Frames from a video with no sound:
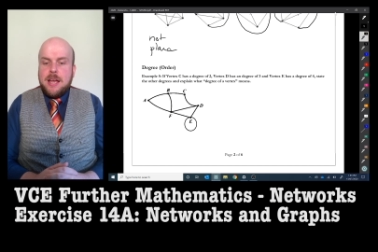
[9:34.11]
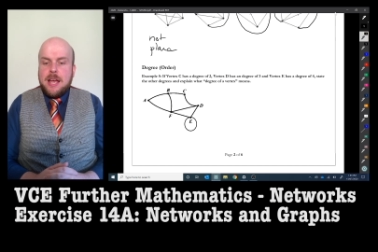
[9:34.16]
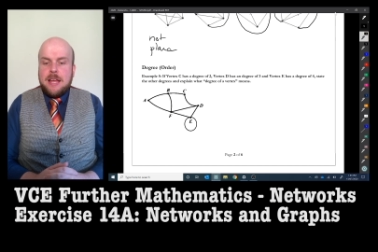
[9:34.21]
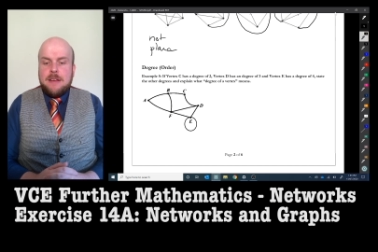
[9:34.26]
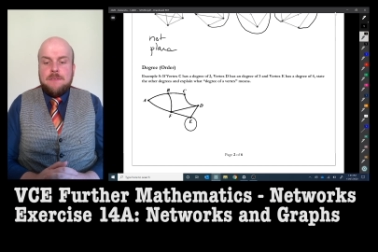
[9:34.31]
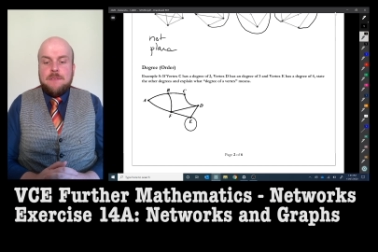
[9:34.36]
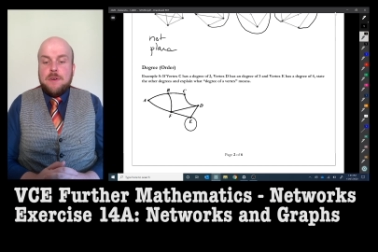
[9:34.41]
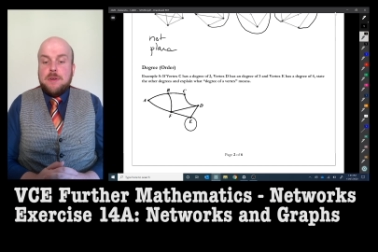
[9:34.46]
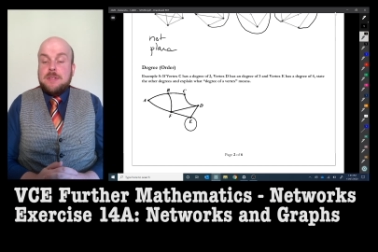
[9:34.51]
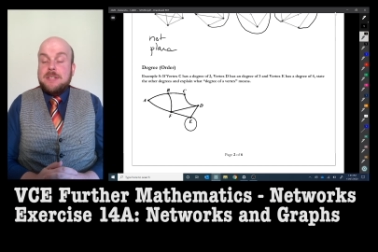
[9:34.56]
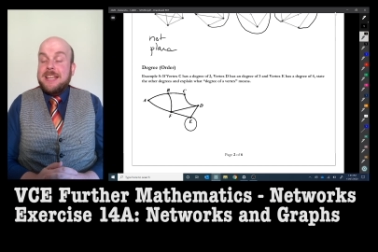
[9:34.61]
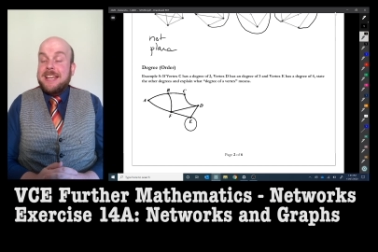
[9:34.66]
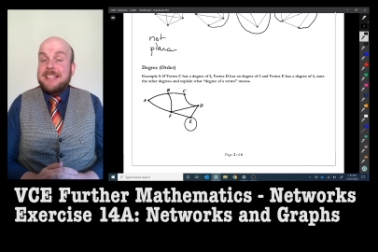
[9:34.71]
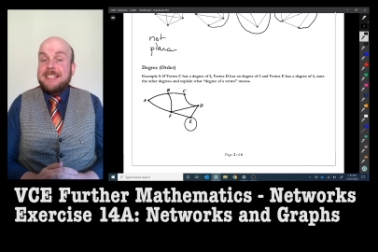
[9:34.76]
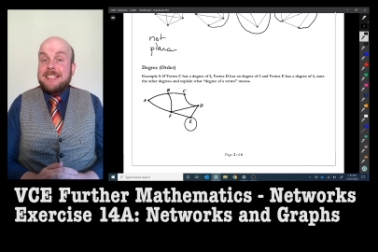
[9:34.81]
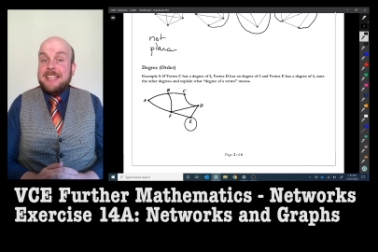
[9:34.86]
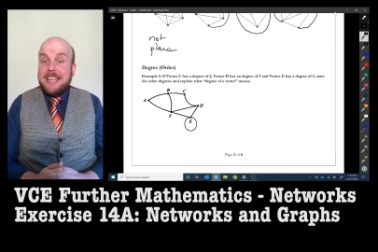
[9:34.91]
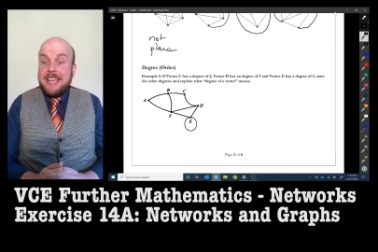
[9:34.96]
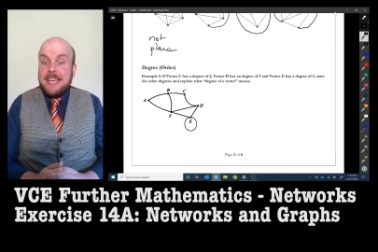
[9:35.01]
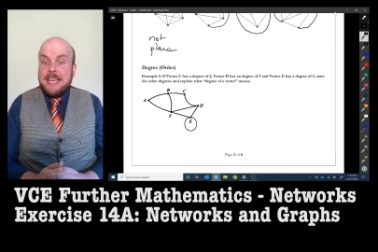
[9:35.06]
and
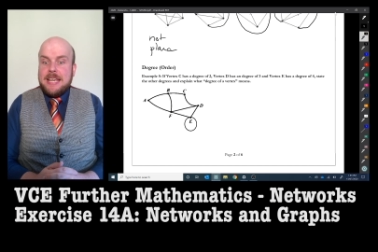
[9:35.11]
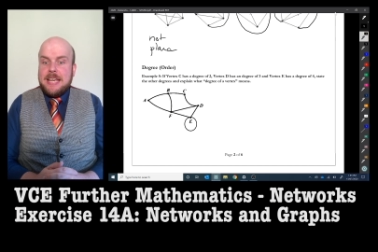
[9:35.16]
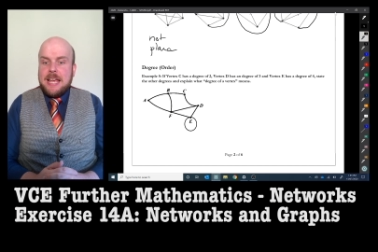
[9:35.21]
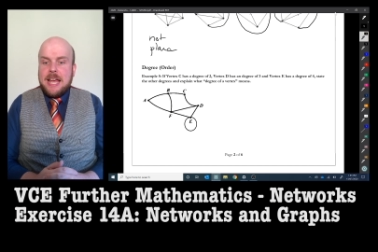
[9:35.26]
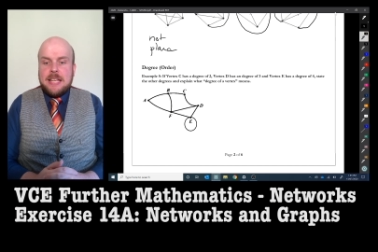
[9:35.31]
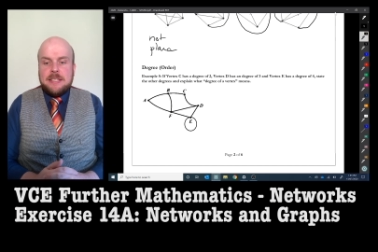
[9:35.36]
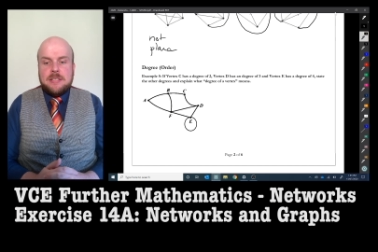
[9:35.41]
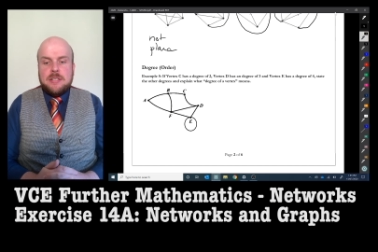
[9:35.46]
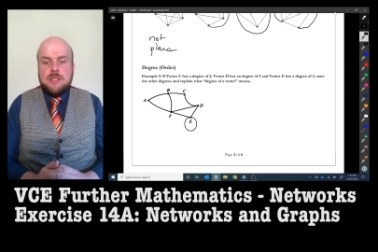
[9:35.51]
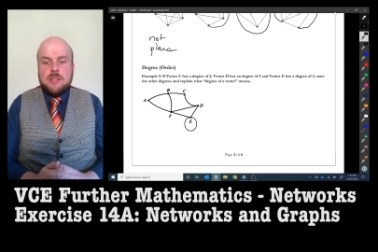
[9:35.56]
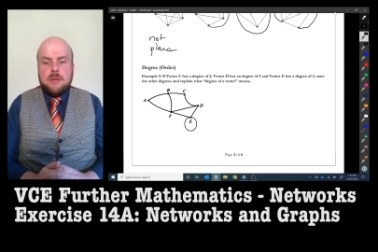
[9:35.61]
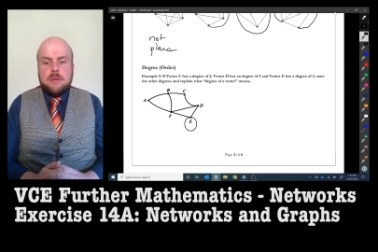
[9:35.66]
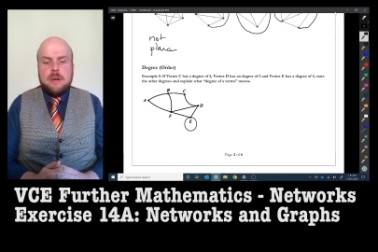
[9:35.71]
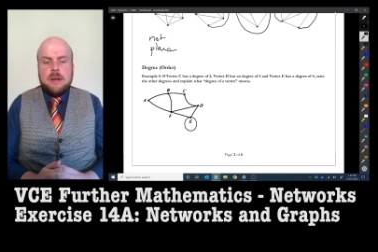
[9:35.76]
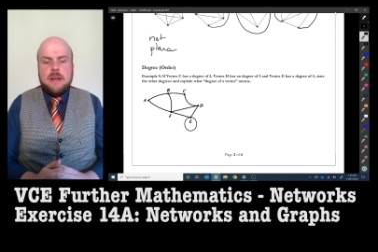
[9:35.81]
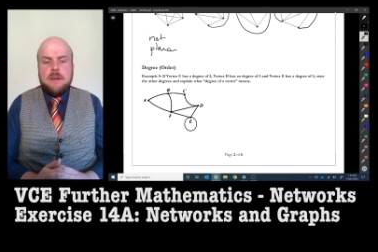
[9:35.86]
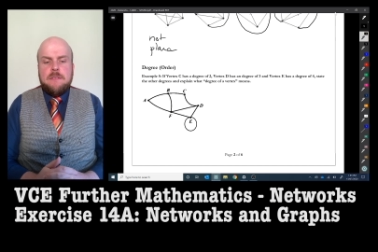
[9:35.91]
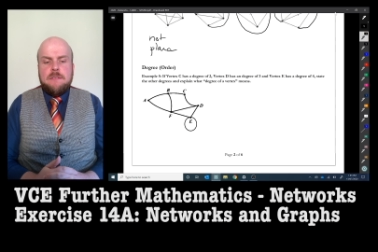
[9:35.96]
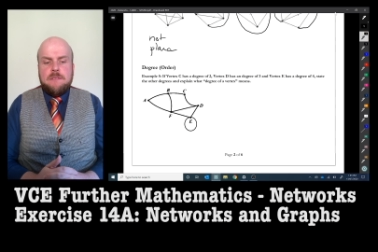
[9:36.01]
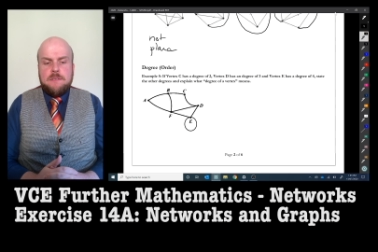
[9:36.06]
vertex E has a
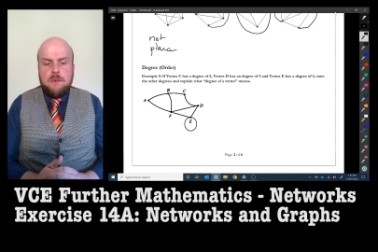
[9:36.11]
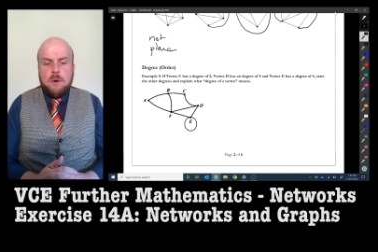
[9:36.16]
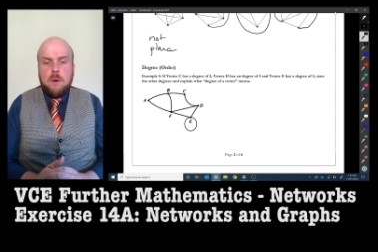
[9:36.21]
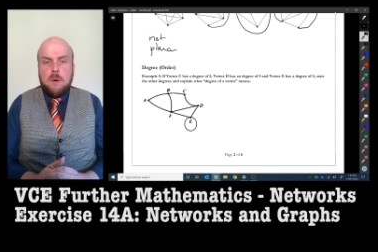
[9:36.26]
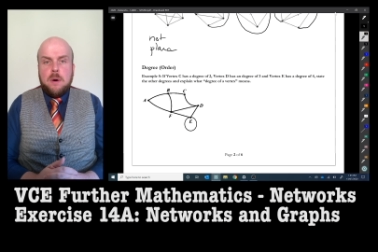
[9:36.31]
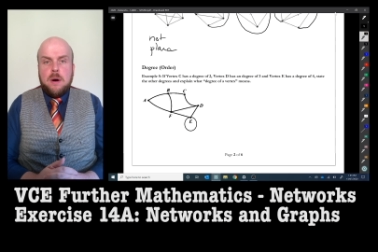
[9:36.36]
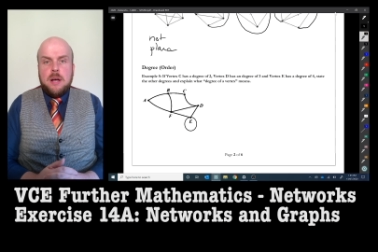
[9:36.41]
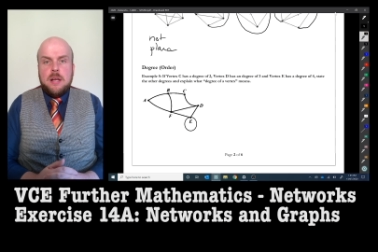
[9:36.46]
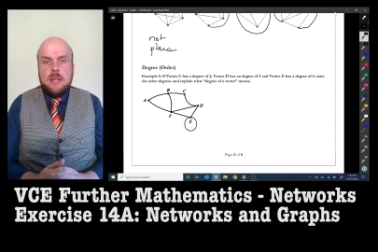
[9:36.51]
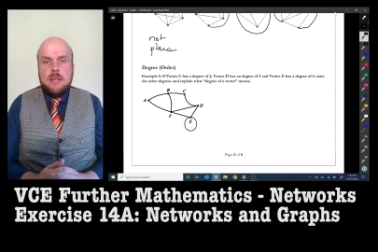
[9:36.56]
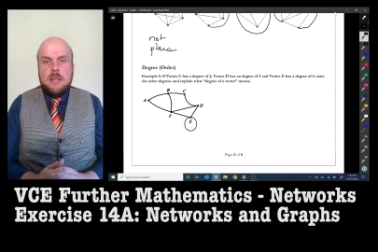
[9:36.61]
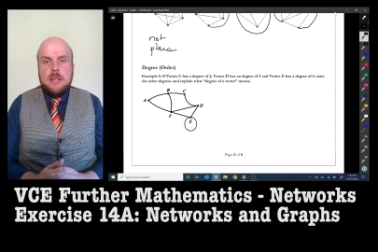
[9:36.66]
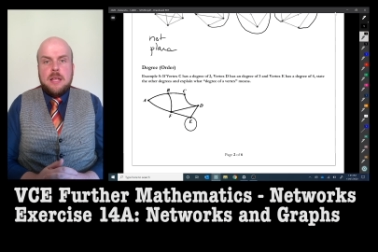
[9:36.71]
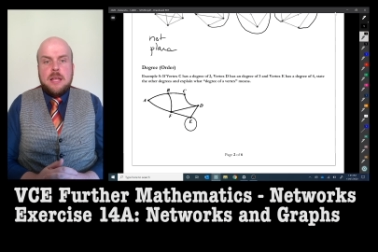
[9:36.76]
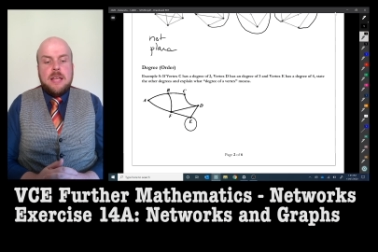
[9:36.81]
degree of four,